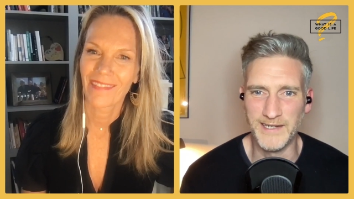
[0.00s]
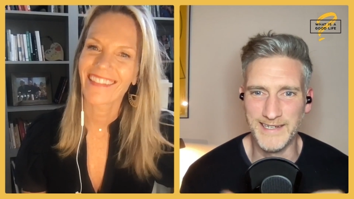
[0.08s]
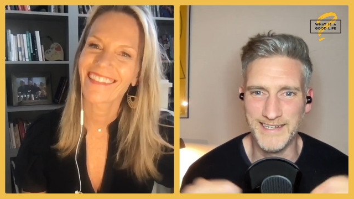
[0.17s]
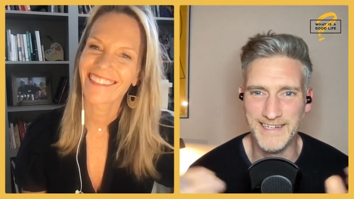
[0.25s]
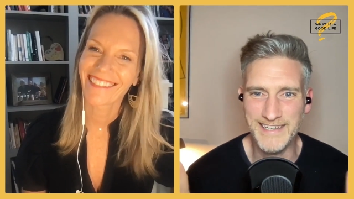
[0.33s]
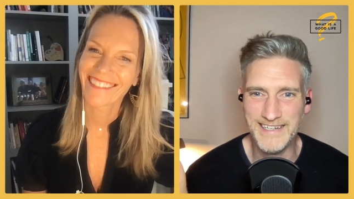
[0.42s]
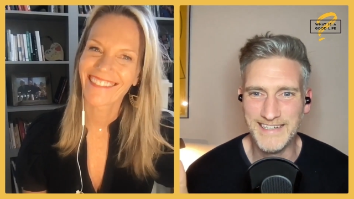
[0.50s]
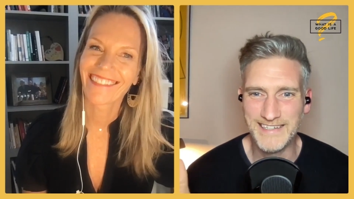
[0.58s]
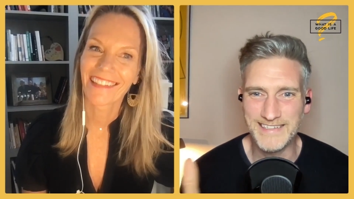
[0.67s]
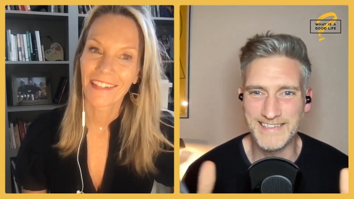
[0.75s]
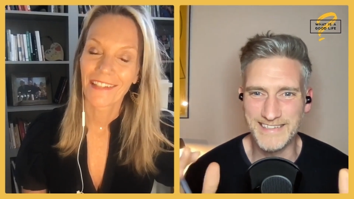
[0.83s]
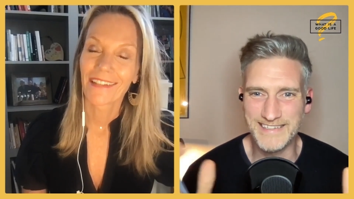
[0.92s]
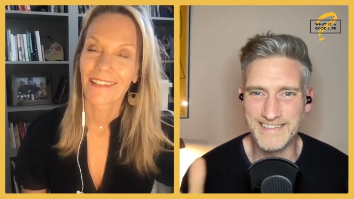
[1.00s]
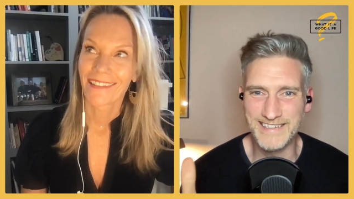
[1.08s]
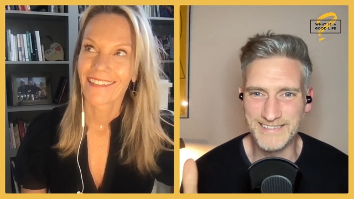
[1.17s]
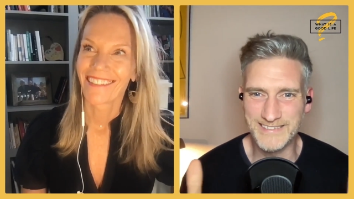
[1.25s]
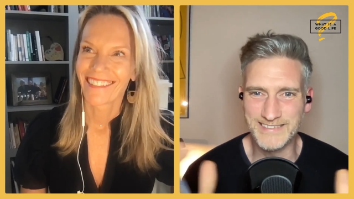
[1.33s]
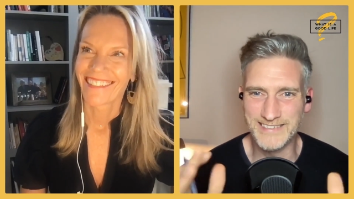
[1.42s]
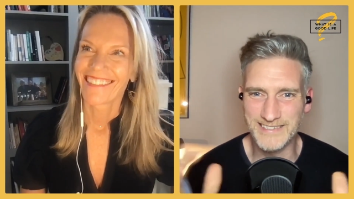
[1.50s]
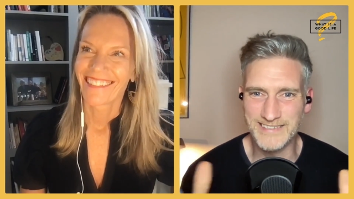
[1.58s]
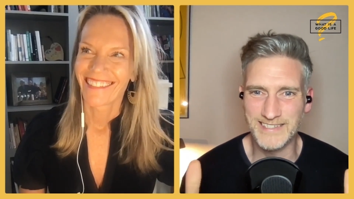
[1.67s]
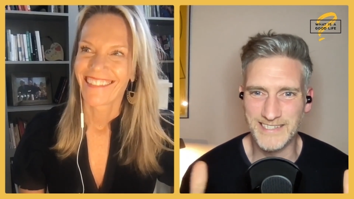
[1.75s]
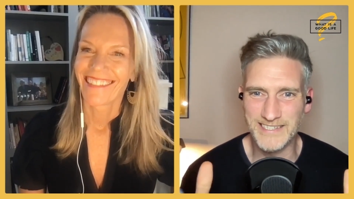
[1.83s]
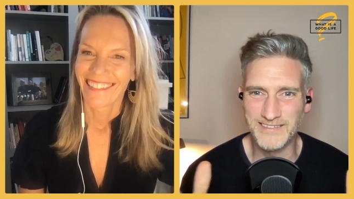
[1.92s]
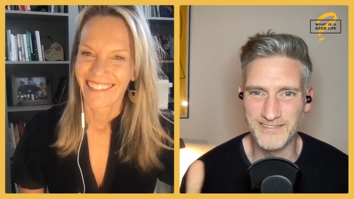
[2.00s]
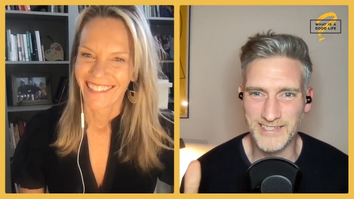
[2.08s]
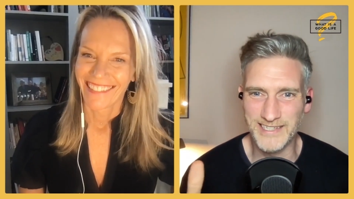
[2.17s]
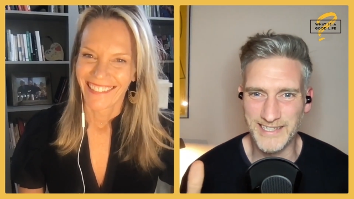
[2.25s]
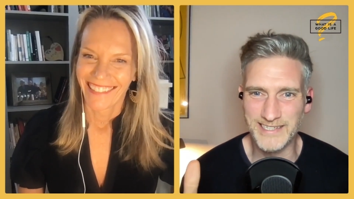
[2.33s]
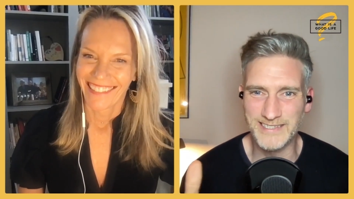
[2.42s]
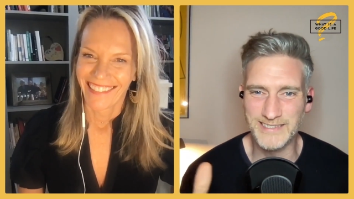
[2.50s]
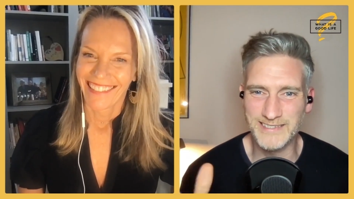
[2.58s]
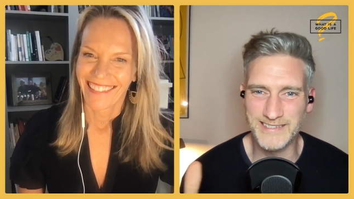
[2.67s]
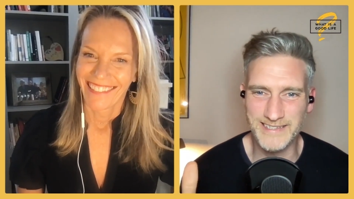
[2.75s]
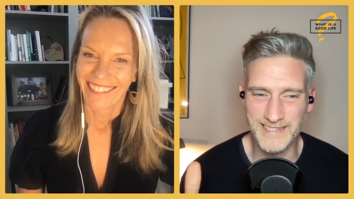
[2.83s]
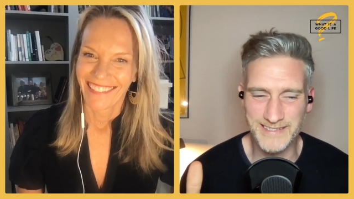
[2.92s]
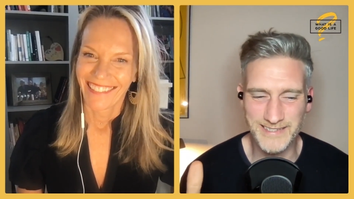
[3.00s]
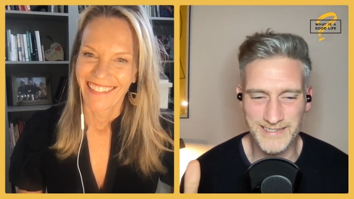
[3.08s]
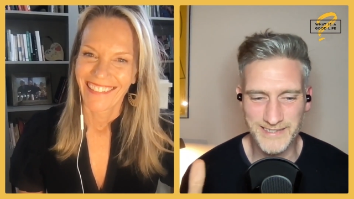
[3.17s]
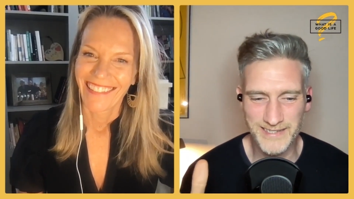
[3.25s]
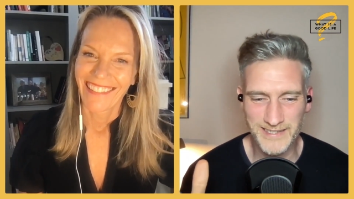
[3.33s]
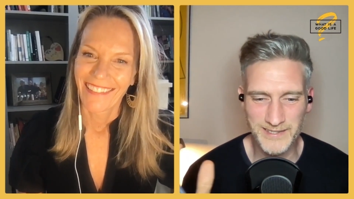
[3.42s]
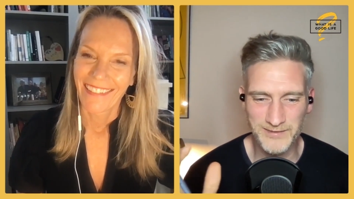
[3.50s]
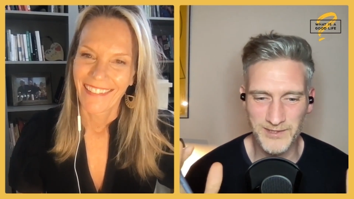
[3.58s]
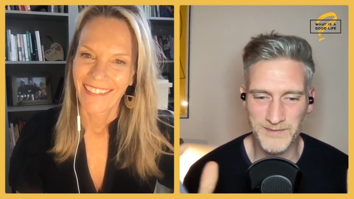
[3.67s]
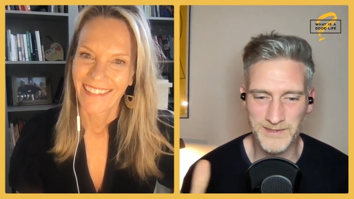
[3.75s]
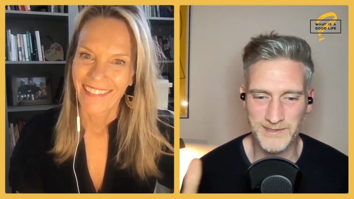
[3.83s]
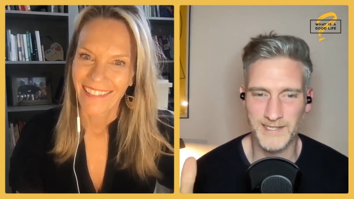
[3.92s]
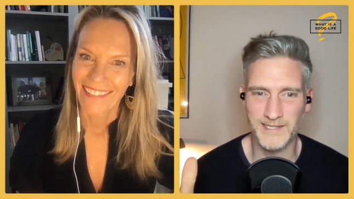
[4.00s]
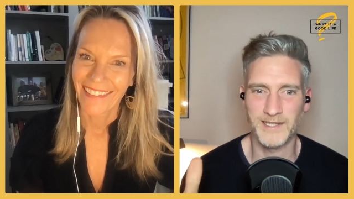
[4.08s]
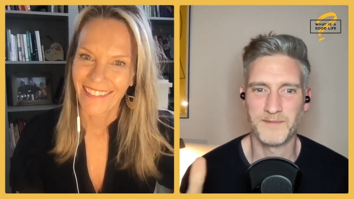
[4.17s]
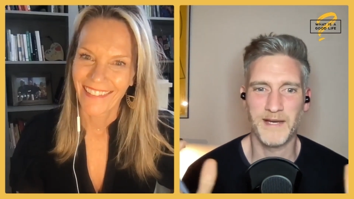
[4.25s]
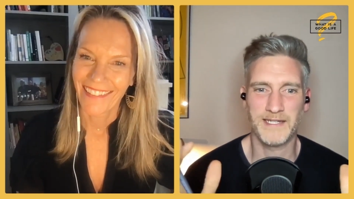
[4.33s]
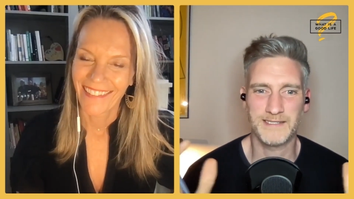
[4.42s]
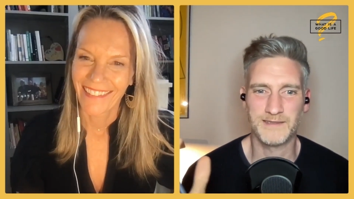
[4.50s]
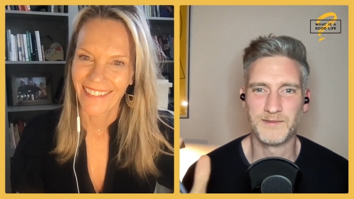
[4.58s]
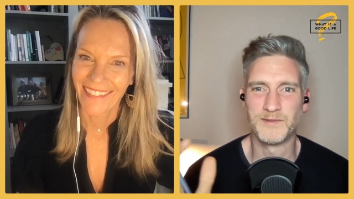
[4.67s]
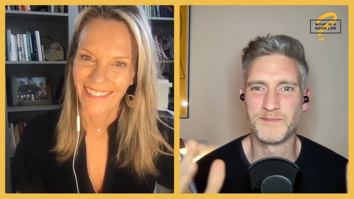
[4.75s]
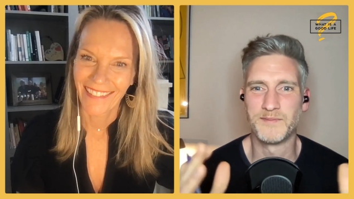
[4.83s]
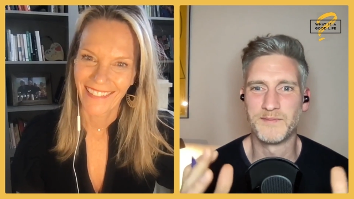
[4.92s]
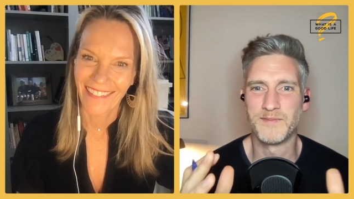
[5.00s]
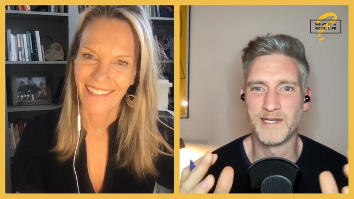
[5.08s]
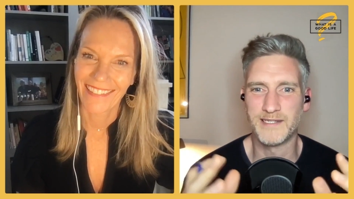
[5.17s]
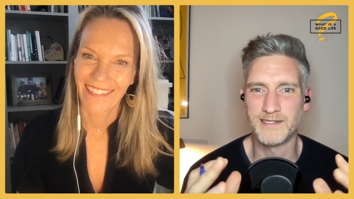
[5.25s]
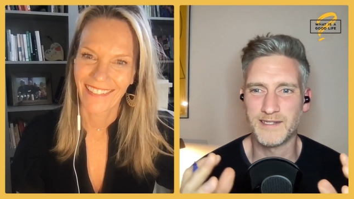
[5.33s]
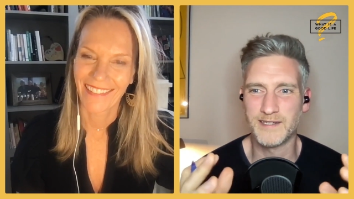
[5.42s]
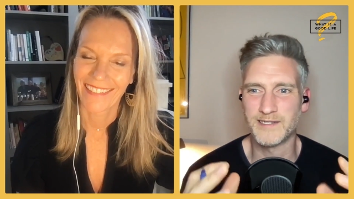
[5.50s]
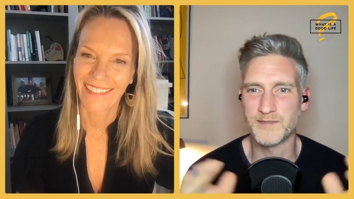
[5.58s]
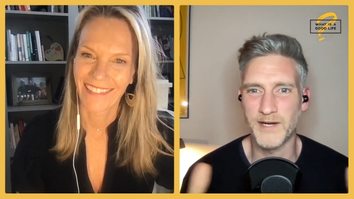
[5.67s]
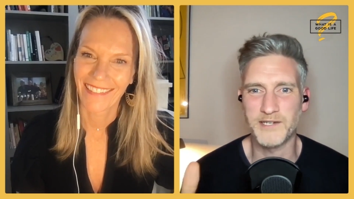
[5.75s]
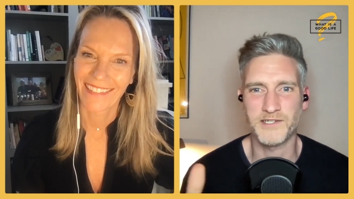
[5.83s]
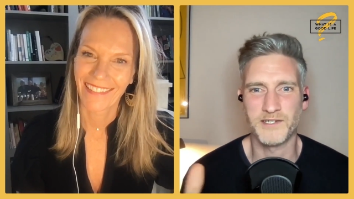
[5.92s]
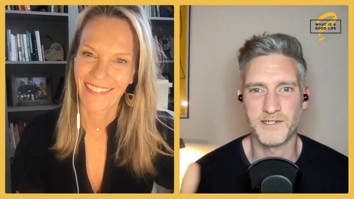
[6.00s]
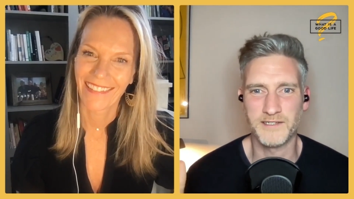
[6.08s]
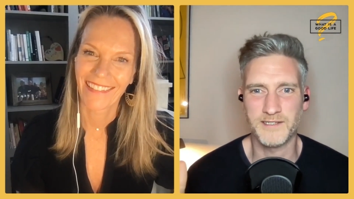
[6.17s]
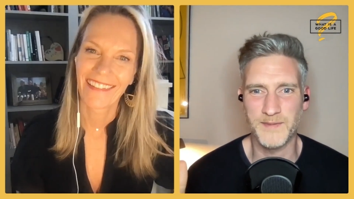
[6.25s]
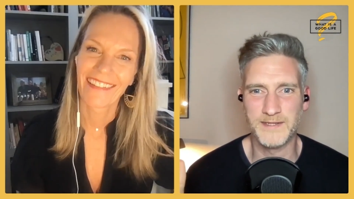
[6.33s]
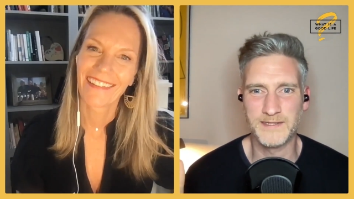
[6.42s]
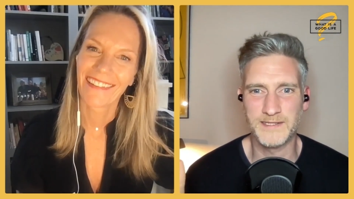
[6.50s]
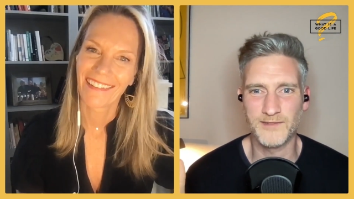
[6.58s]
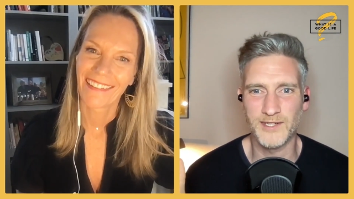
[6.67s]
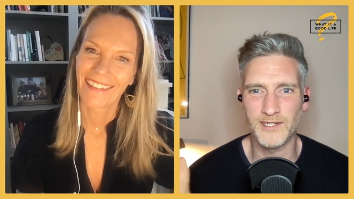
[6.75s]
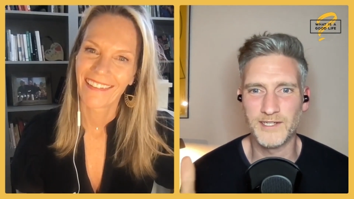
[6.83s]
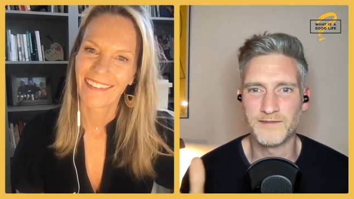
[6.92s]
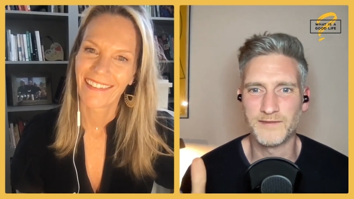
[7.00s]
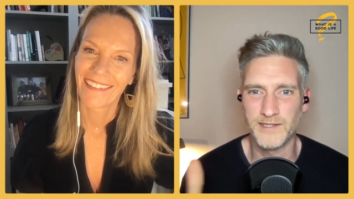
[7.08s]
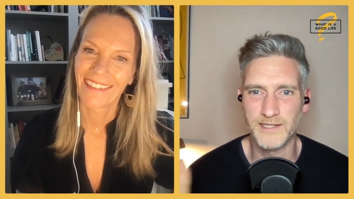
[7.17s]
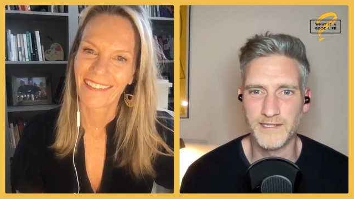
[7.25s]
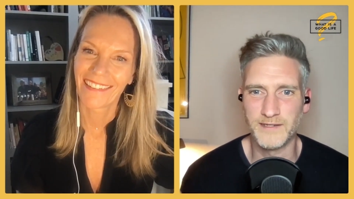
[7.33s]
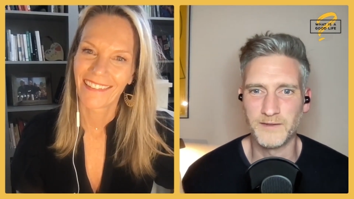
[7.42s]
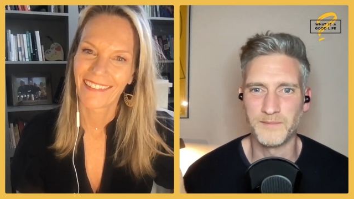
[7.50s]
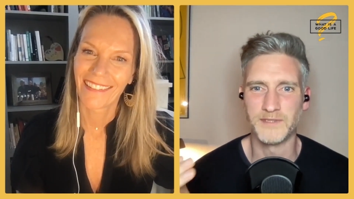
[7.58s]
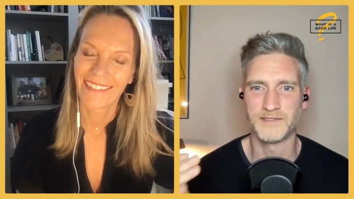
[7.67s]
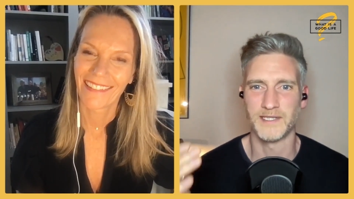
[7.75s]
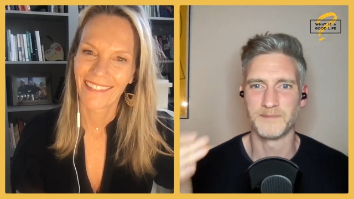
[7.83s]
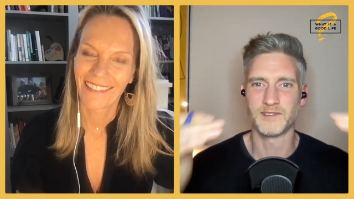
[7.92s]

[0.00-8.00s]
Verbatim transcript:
Speaker 1: or you know, just this kind of this idea of almost like the maximum expression or experience of our life. It, it almost